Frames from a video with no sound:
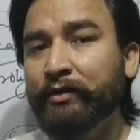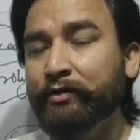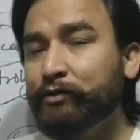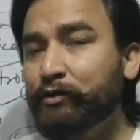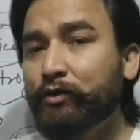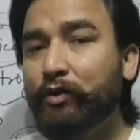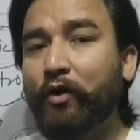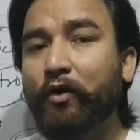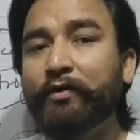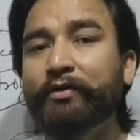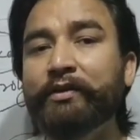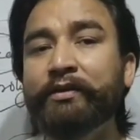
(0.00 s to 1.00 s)
So
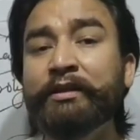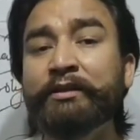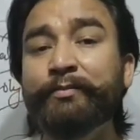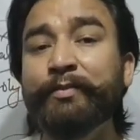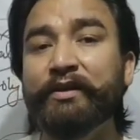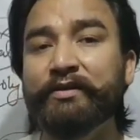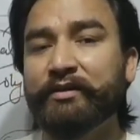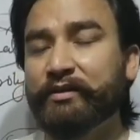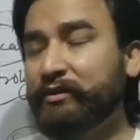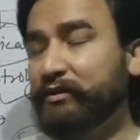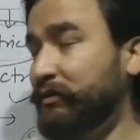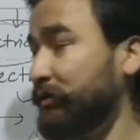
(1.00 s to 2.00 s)
on this
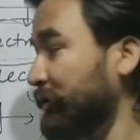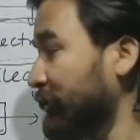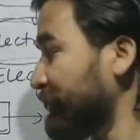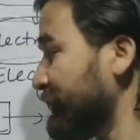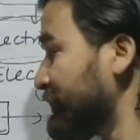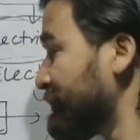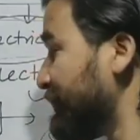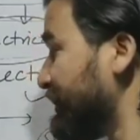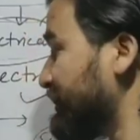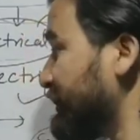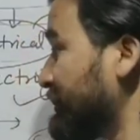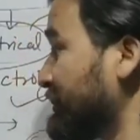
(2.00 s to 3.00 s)
basis
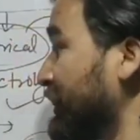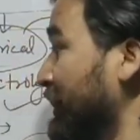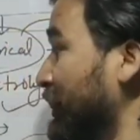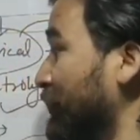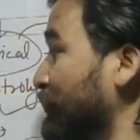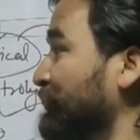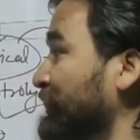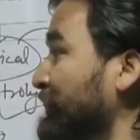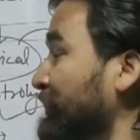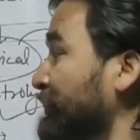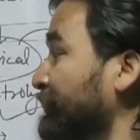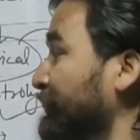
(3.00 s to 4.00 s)

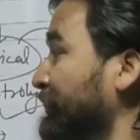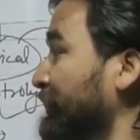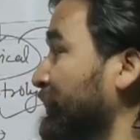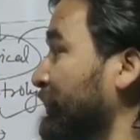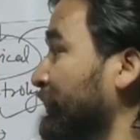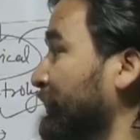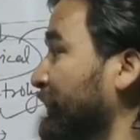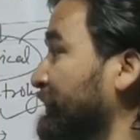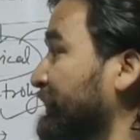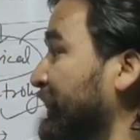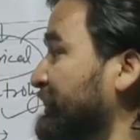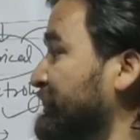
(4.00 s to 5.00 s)
we
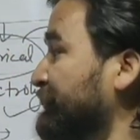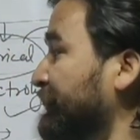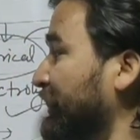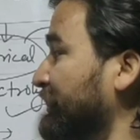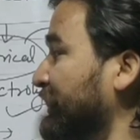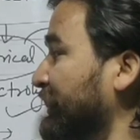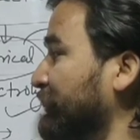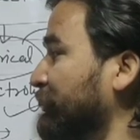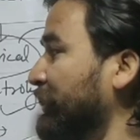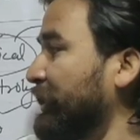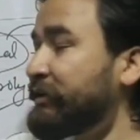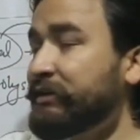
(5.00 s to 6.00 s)
can classify the
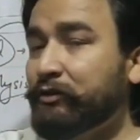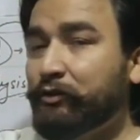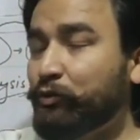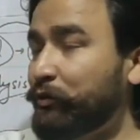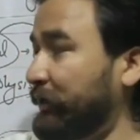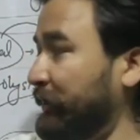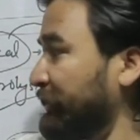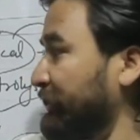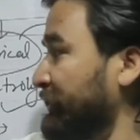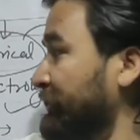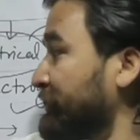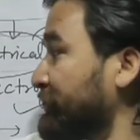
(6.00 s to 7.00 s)
electrolytes into two
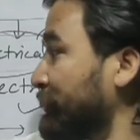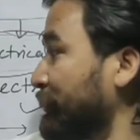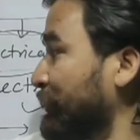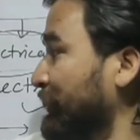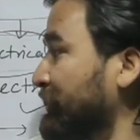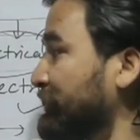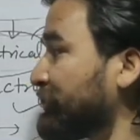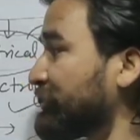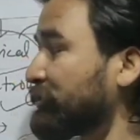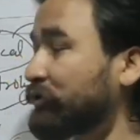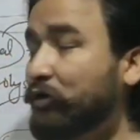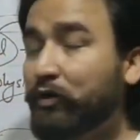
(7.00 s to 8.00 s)
categories. One is
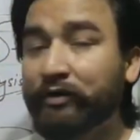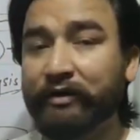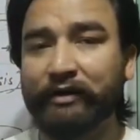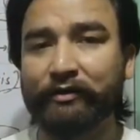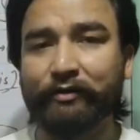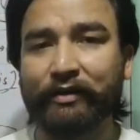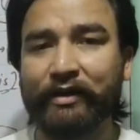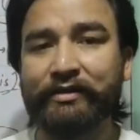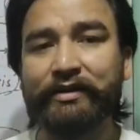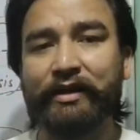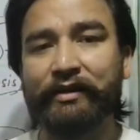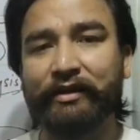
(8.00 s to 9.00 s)
strong
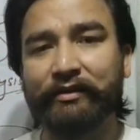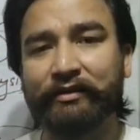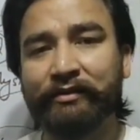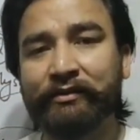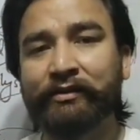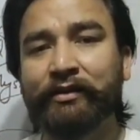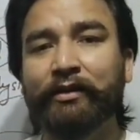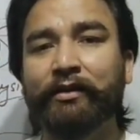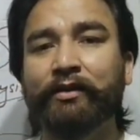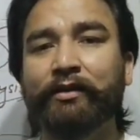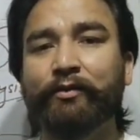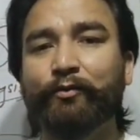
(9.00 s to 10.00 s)
electrolytes and other
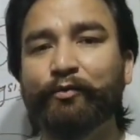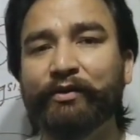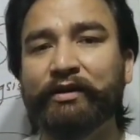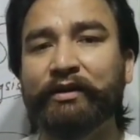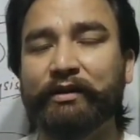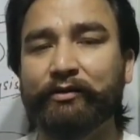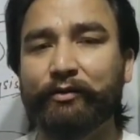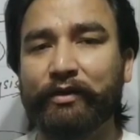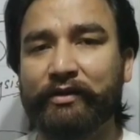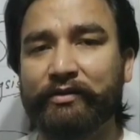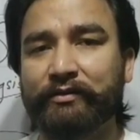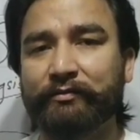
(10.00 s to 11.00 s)
weak
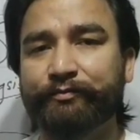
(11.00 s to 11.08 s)
electrolytes.